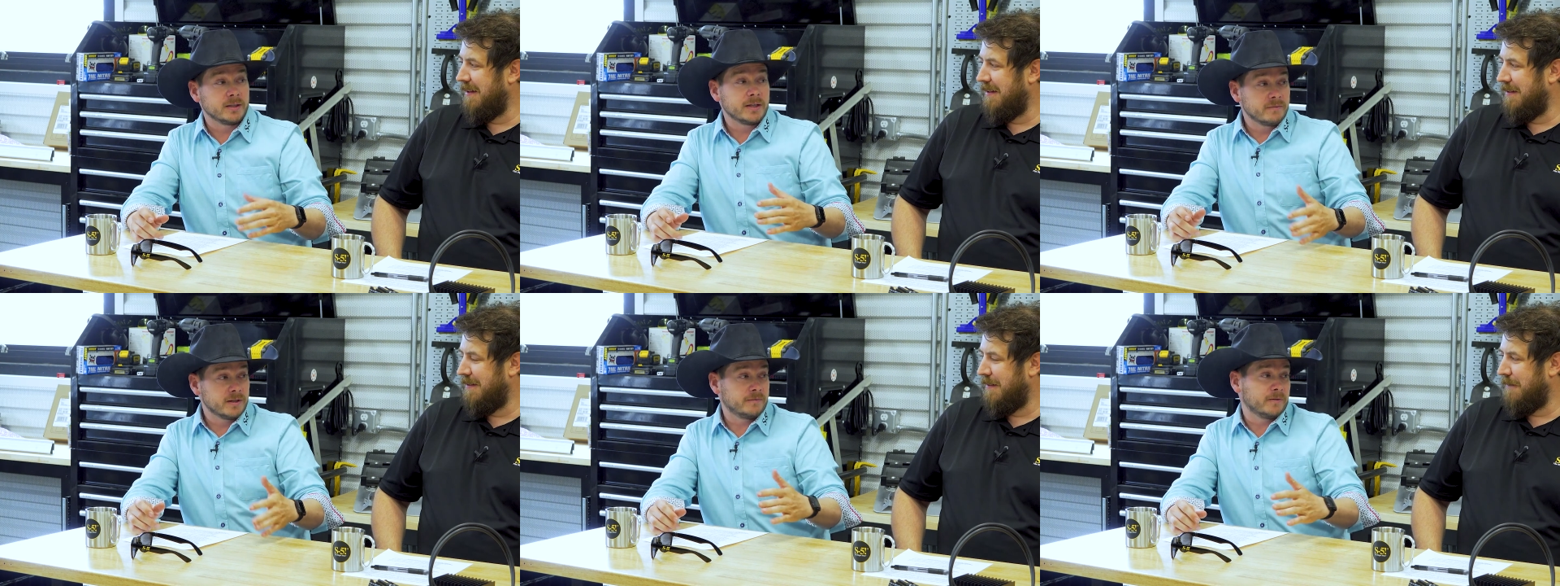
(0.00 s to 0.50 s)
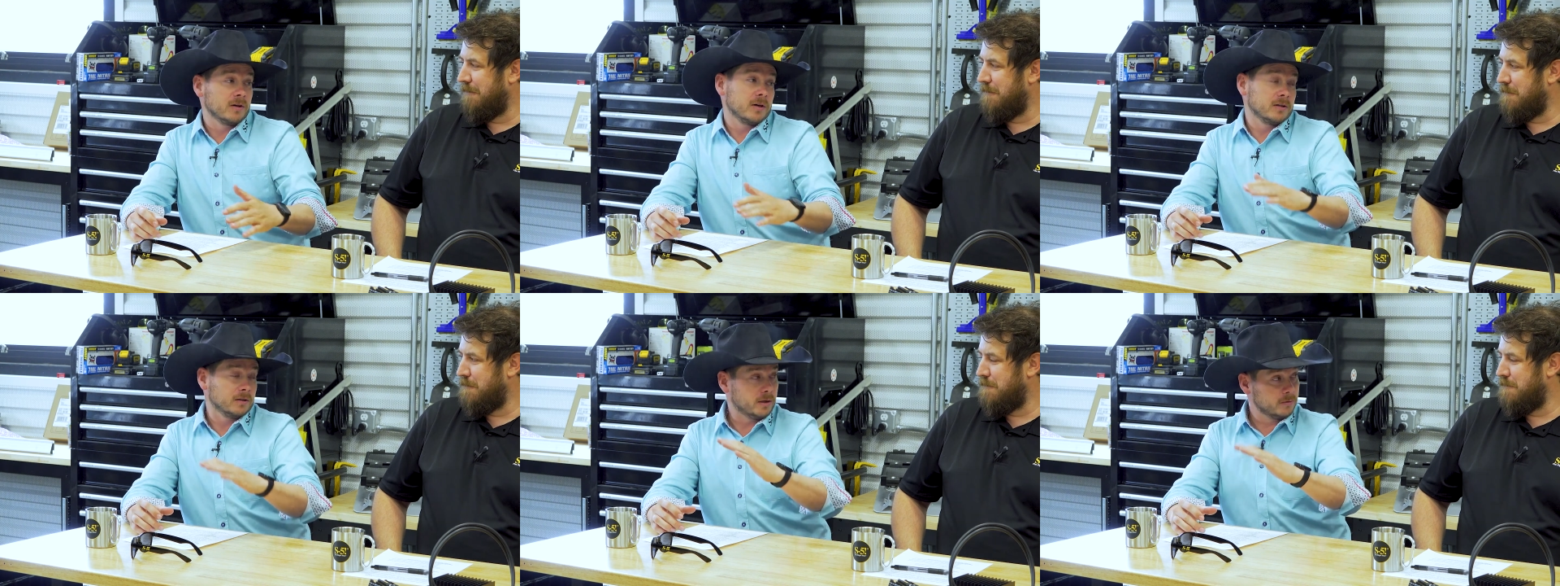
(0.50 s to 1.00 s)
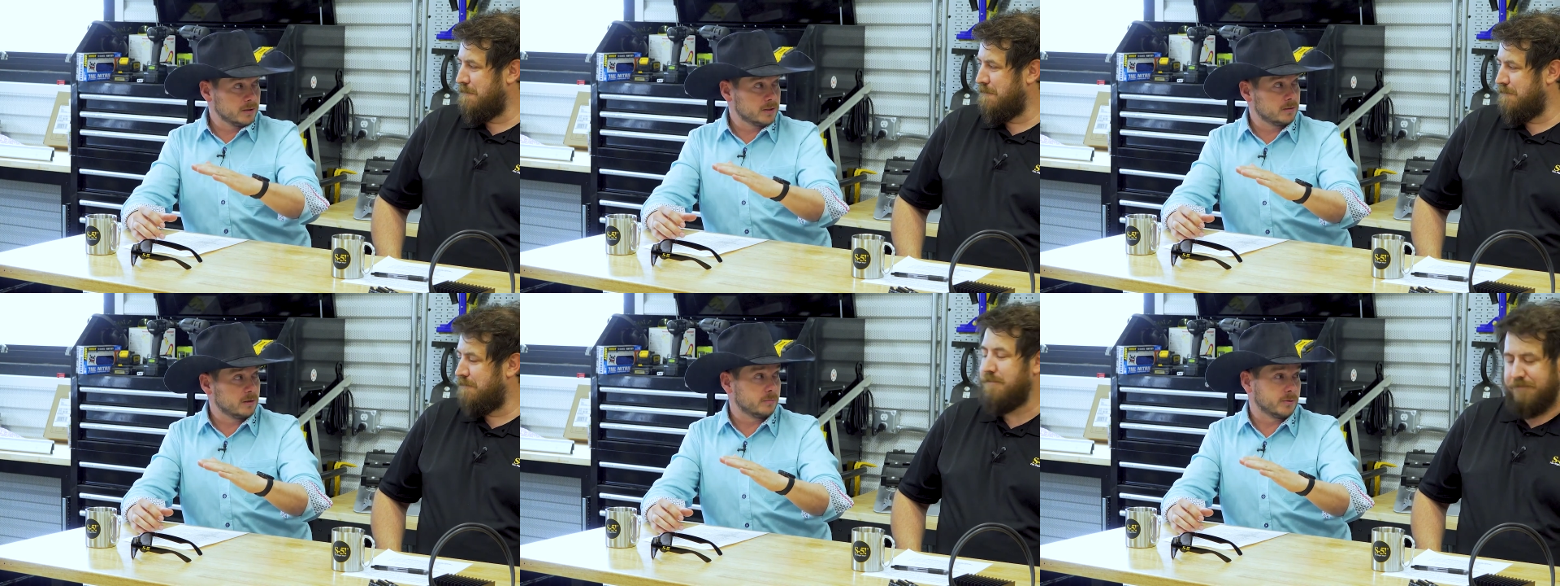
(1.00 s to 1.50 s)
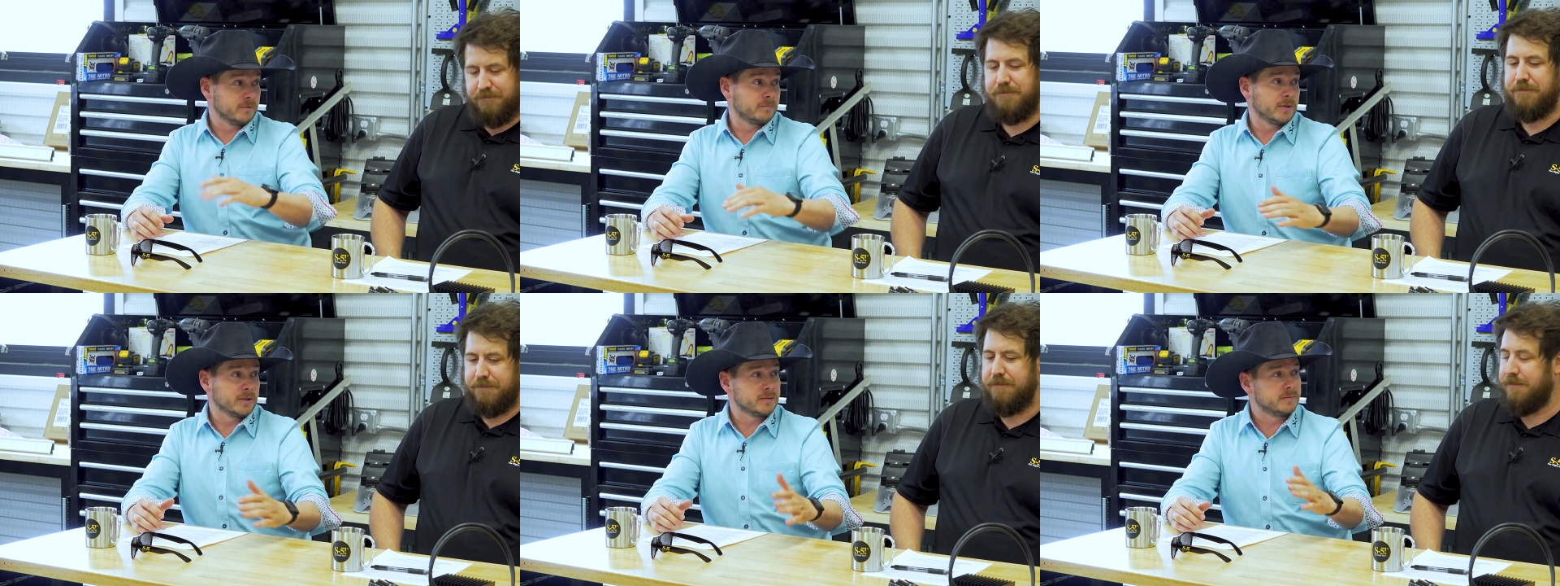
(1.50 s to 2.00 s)
Speaker 1: And even if you're on a lower slope roof, but
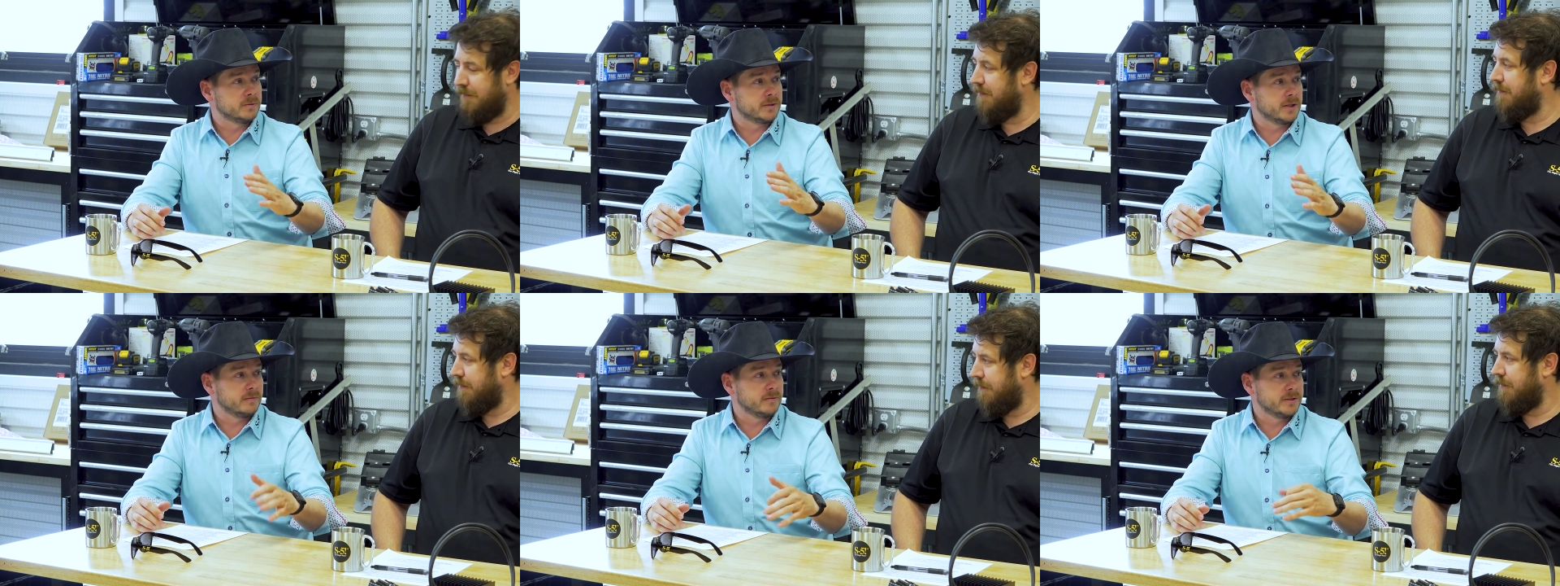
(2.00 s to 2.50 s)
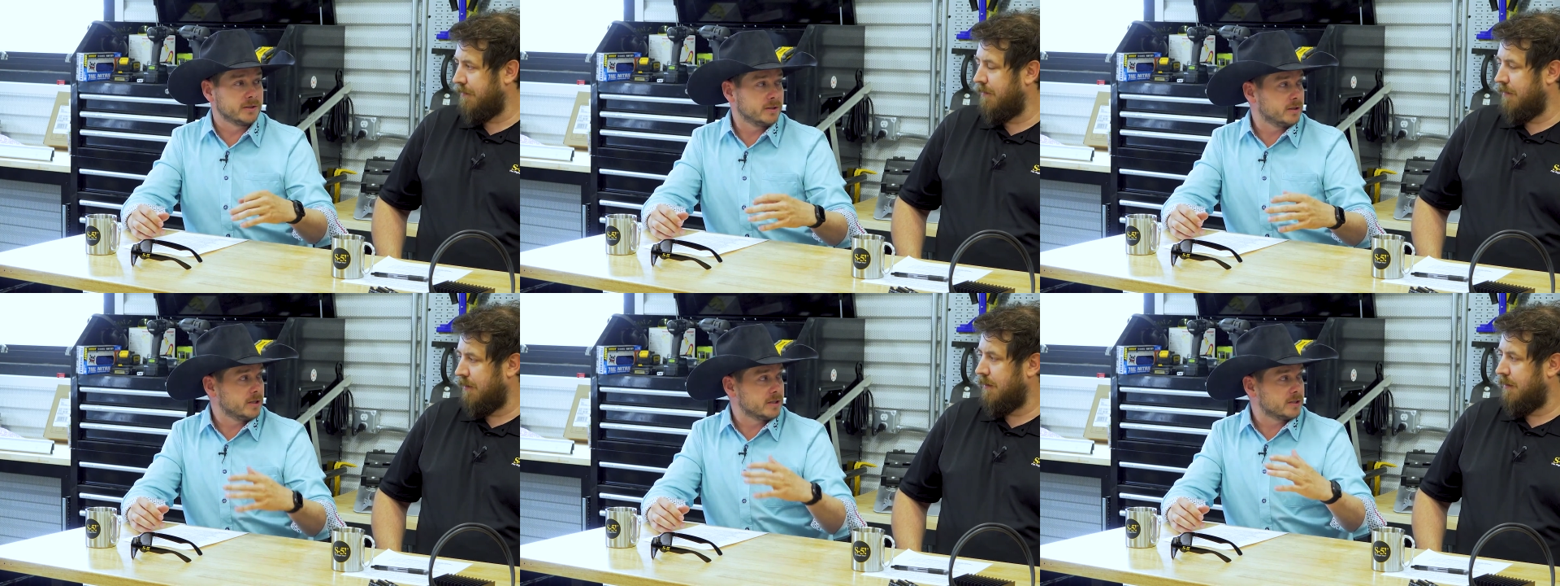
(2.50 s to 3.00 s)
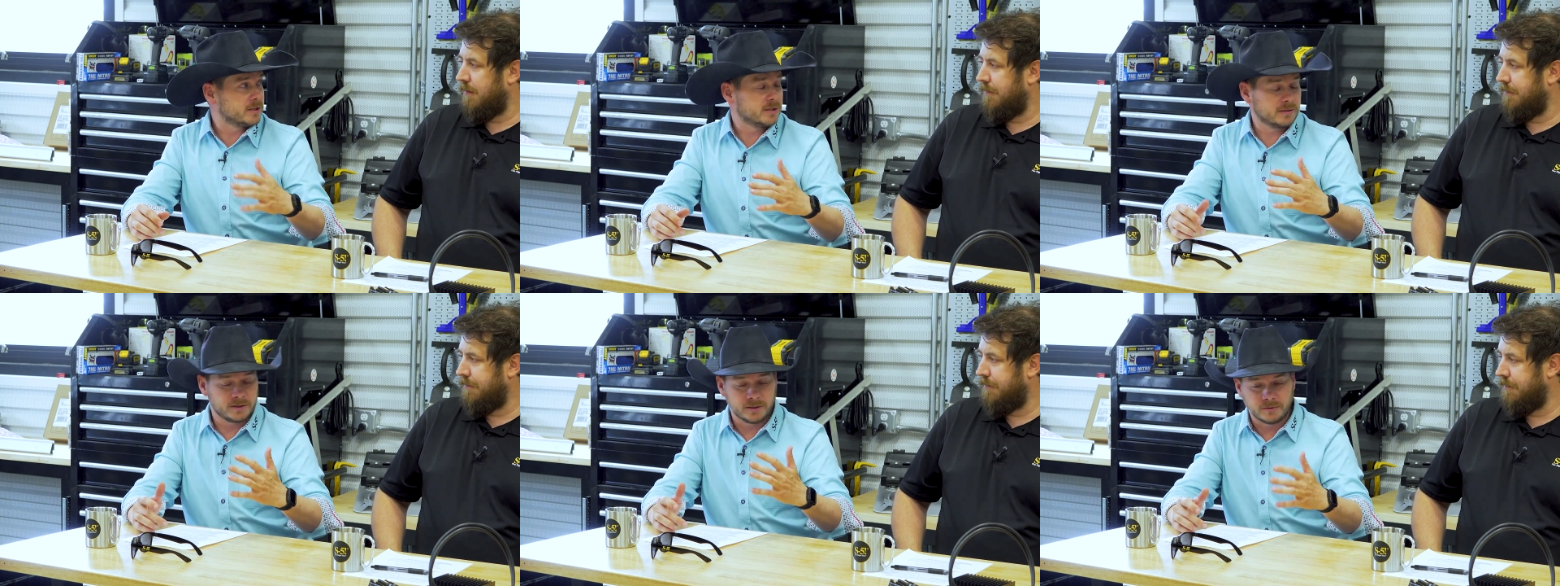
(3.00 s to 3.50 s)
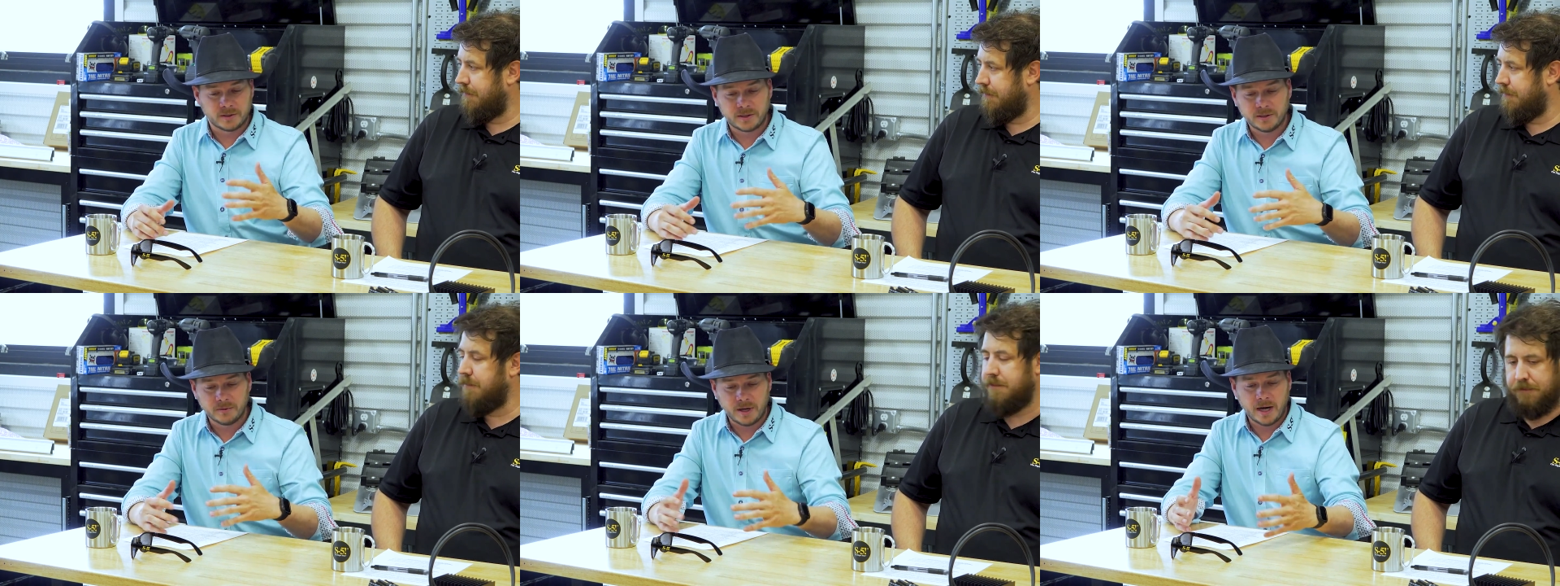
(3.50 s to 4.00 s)
it's full coverage, it's you
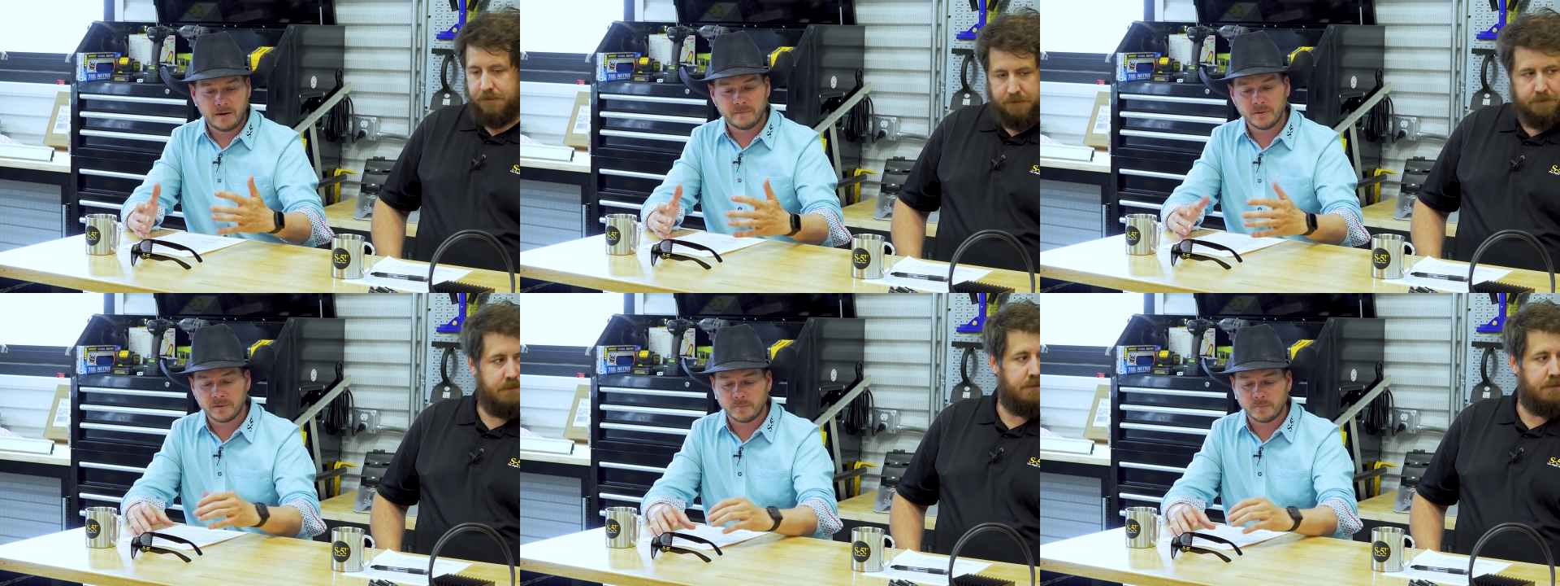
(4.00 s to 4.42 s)
still have those